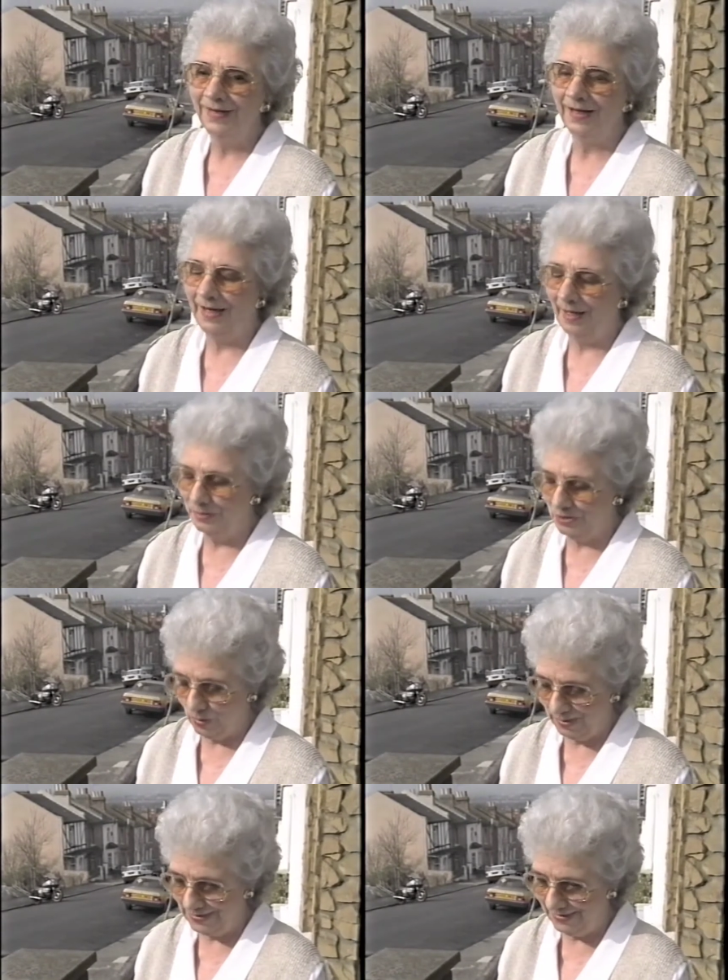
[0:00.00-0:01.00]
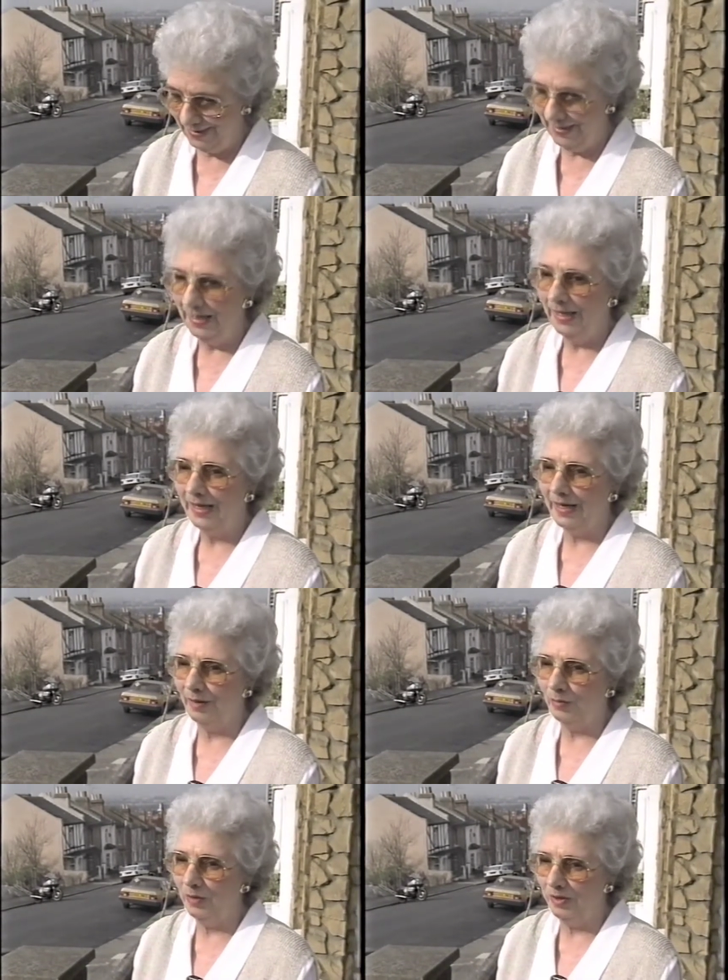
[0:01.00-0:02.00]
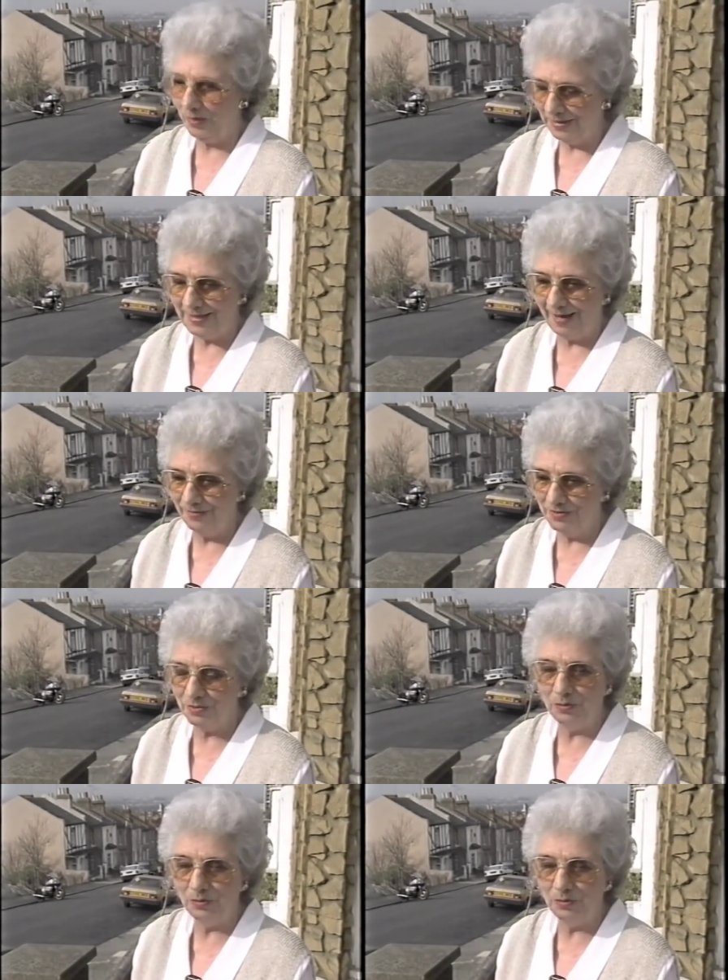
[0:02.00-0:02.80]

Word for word: and I was 20, and we went out